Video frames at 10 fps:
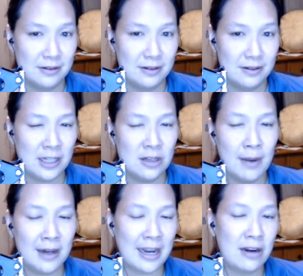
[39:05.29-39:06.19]
Don't get too
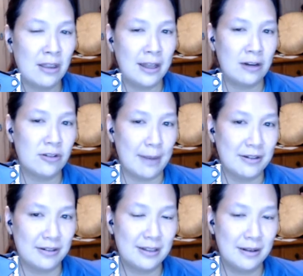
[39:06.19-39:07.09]
bogged down in the later
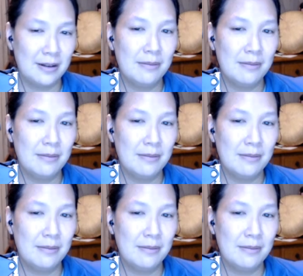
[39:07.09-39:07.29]
chapters.